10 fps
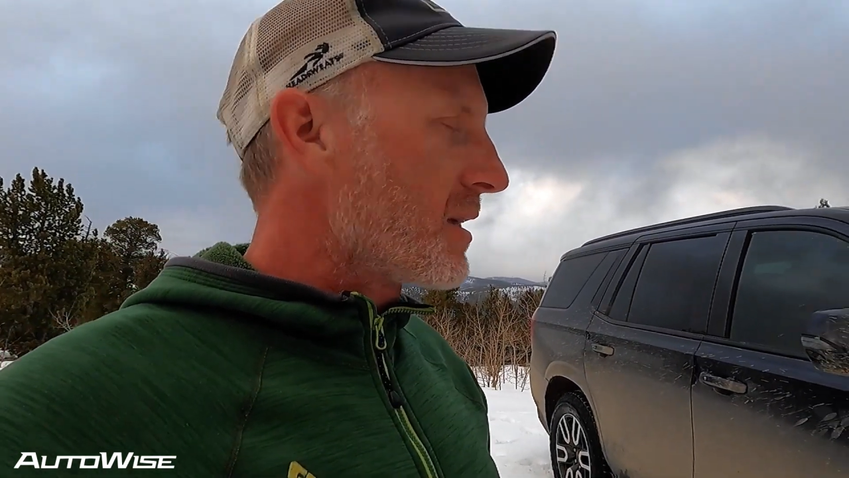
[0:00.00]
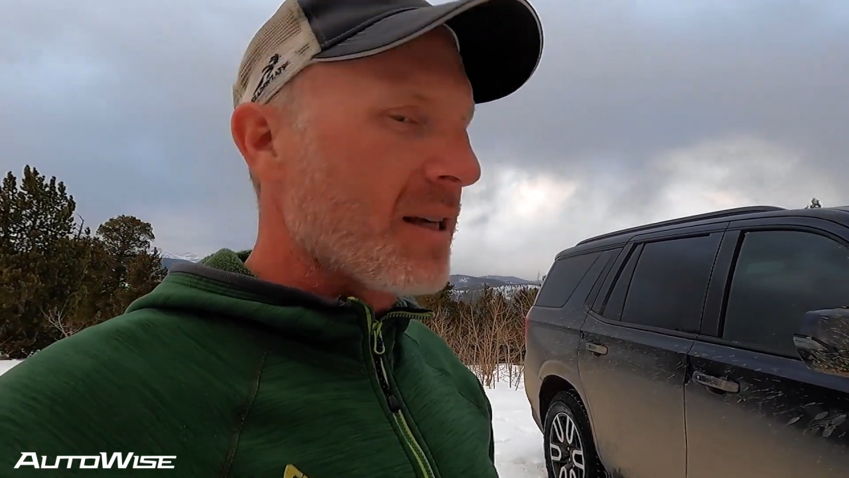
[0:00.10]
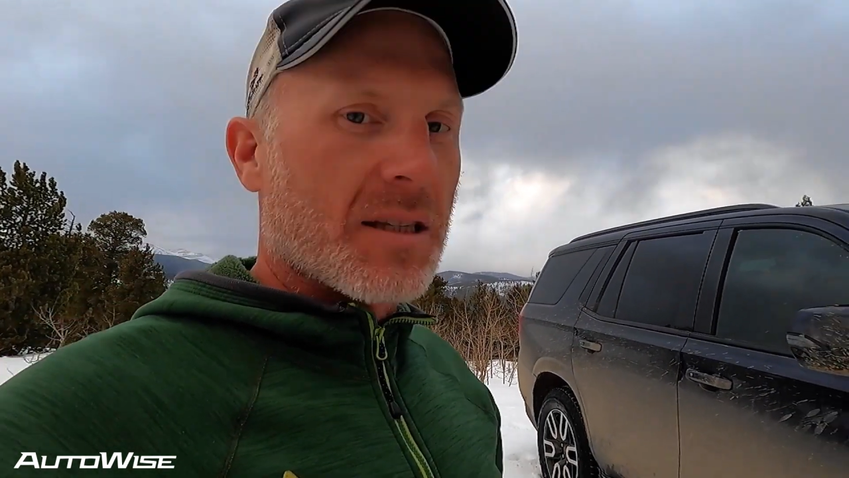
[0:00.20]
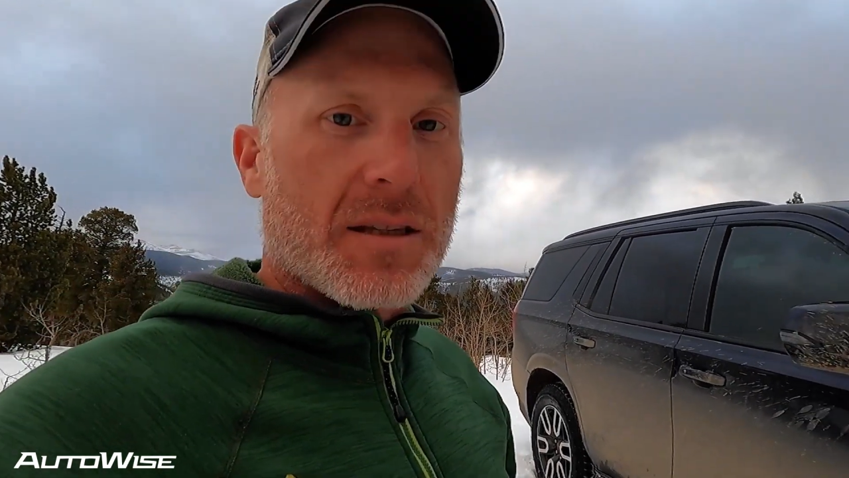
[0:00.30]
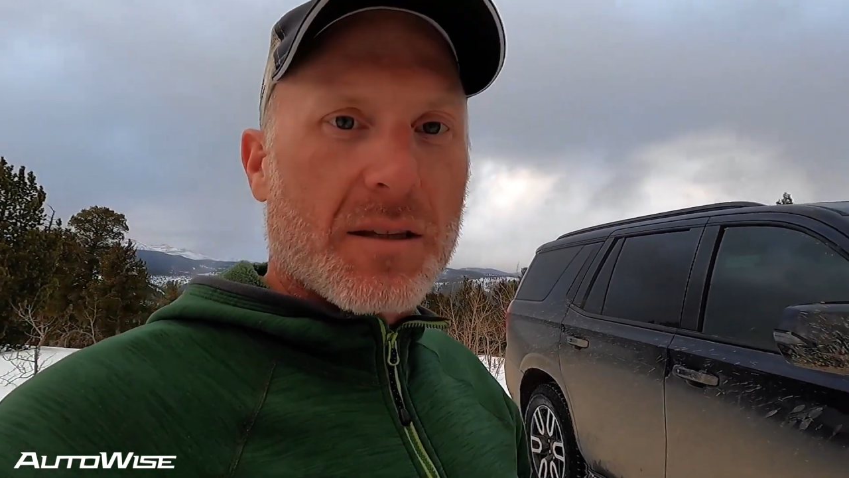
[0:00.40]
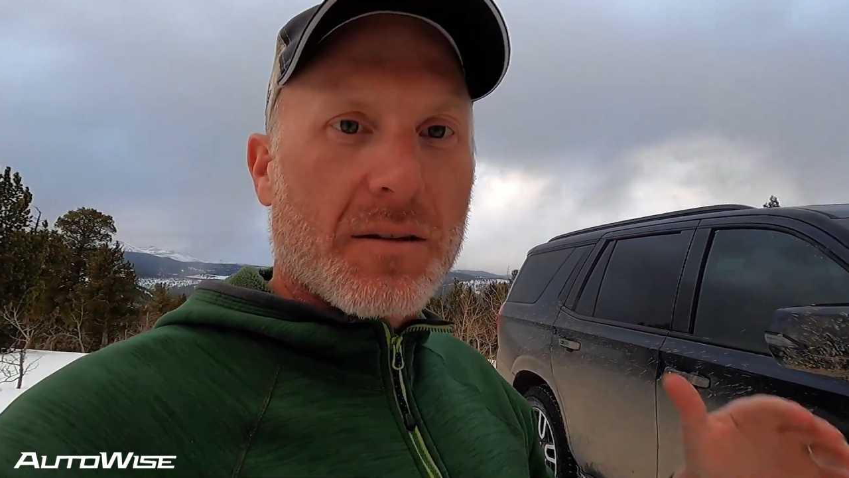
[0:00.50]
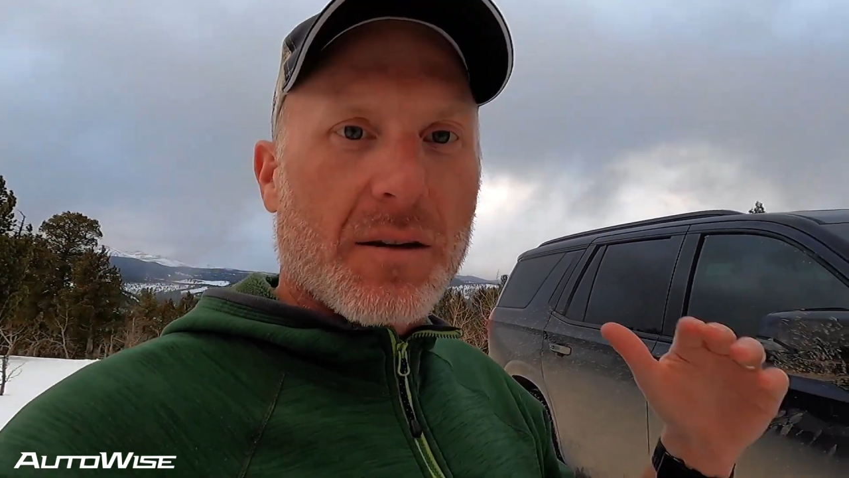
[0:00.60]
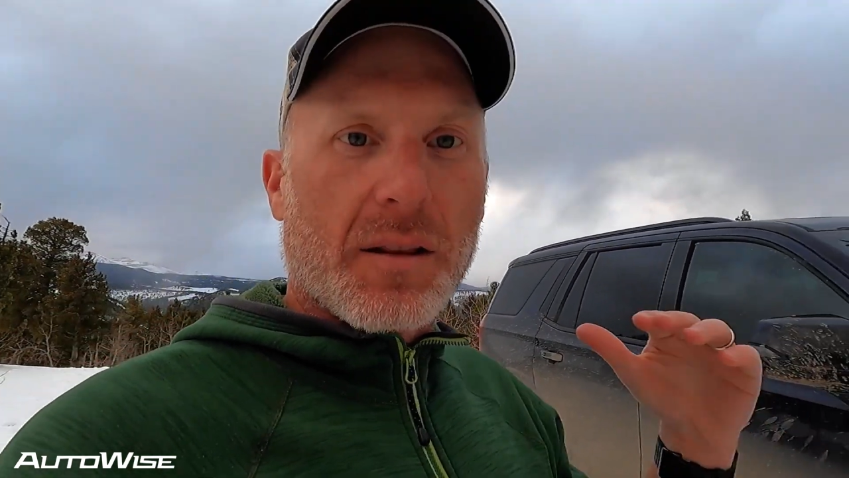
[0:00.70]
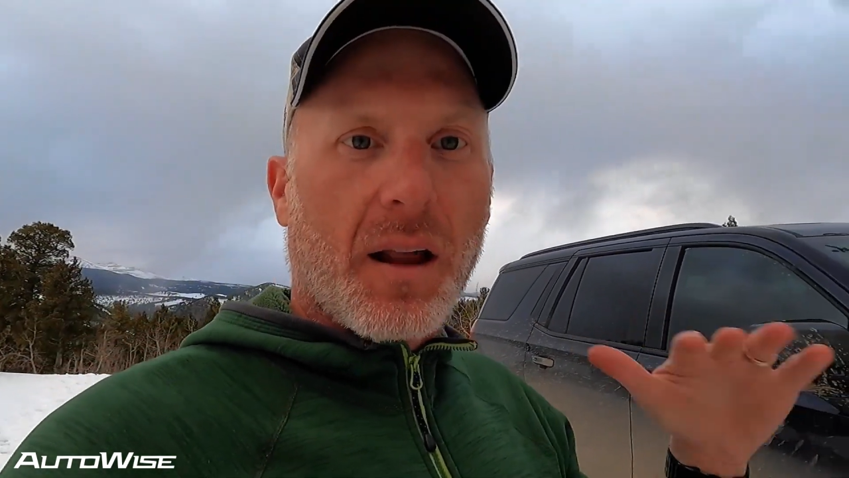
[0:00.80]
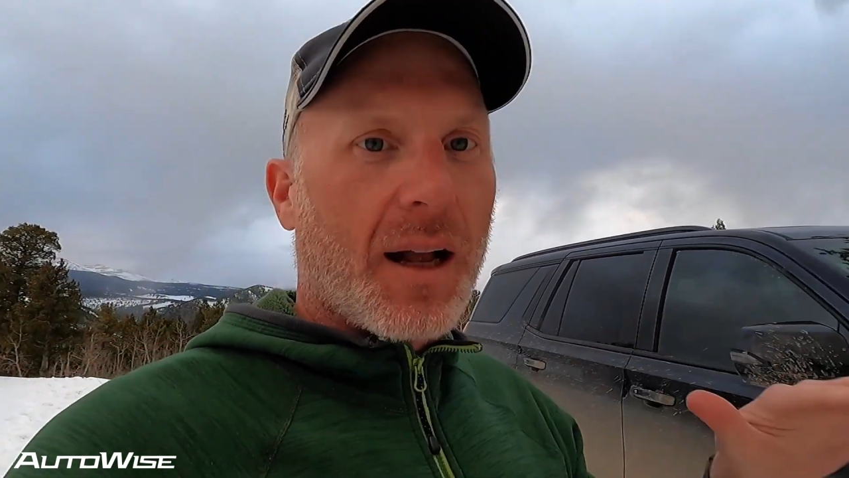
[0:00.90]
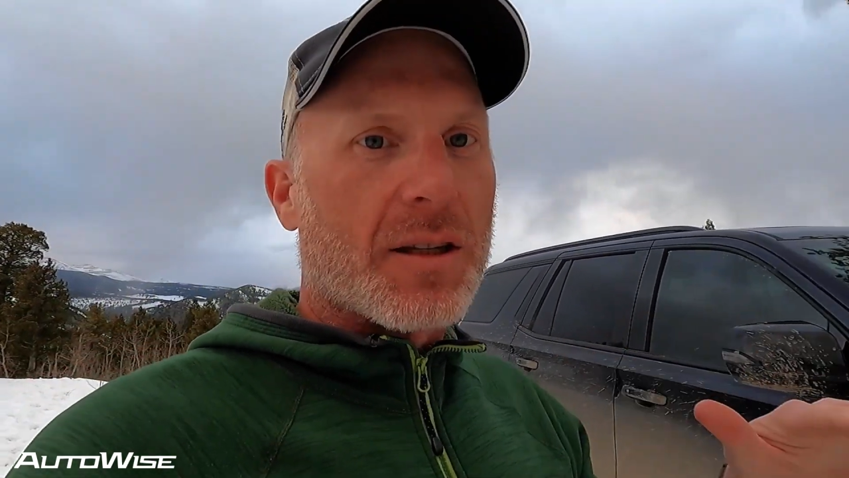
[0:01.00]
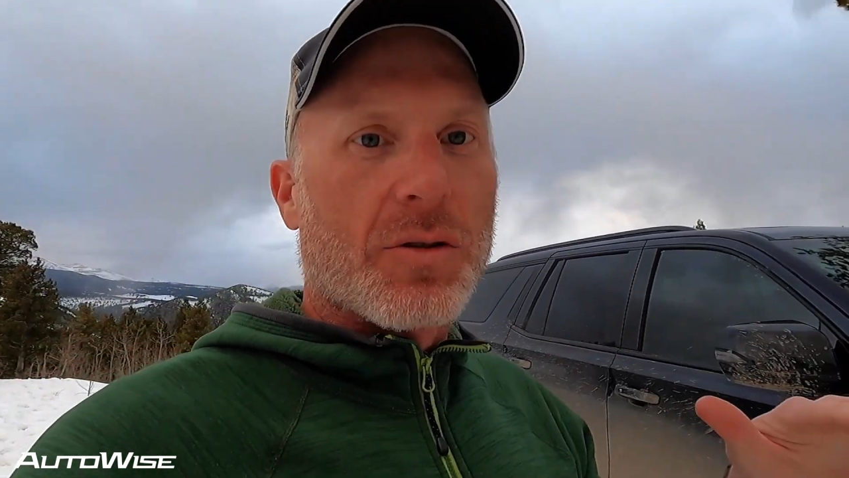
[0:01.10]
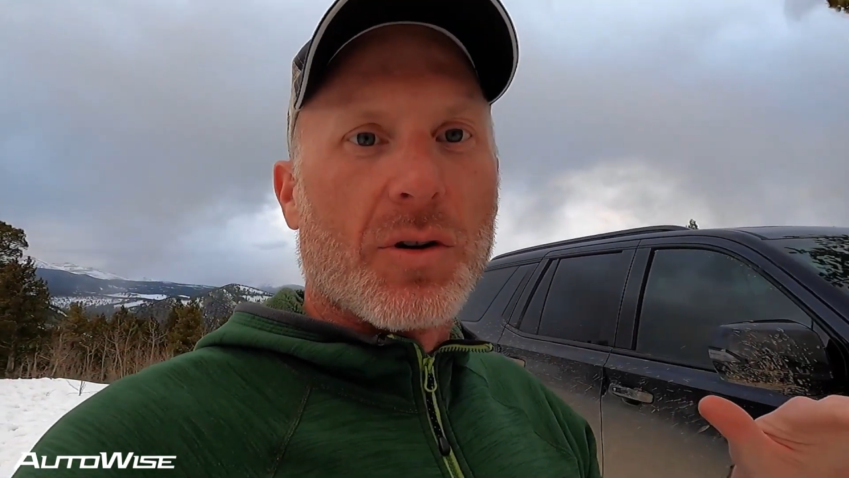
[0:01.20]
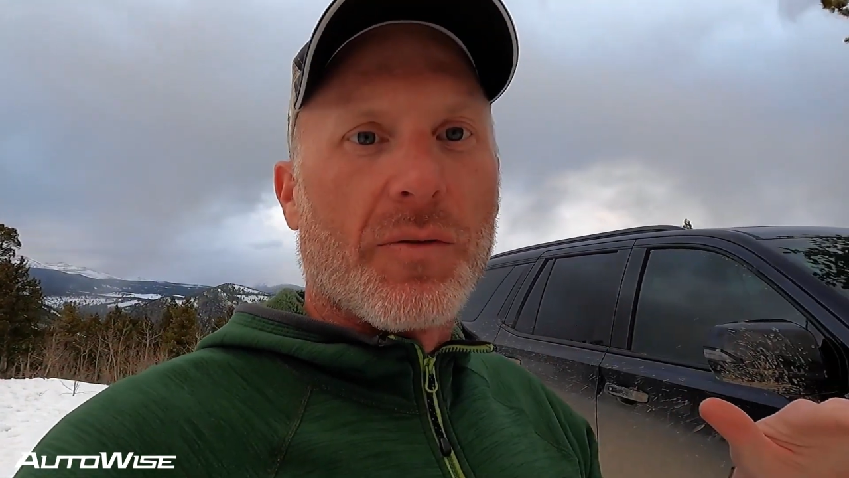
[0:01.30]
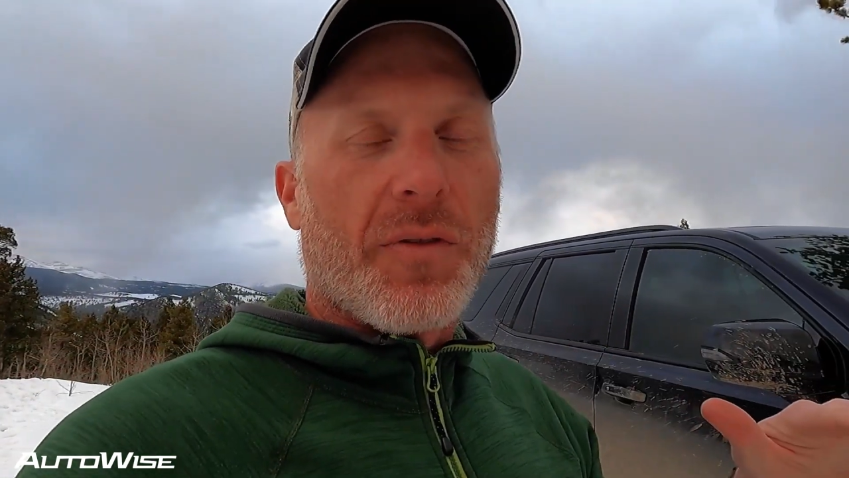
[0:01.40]
seats, lots
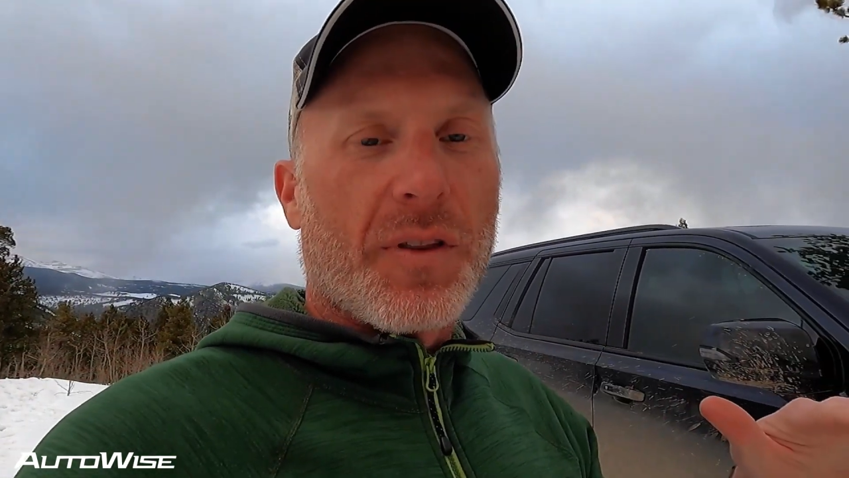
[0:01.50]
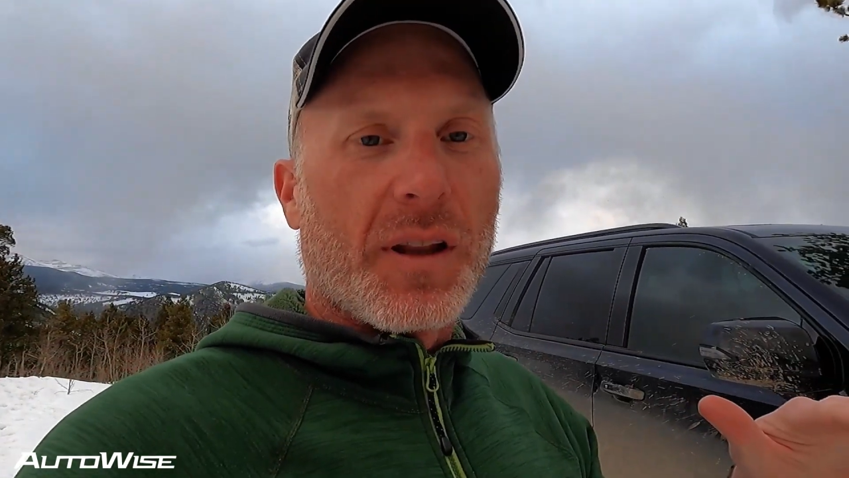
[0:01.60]
of room for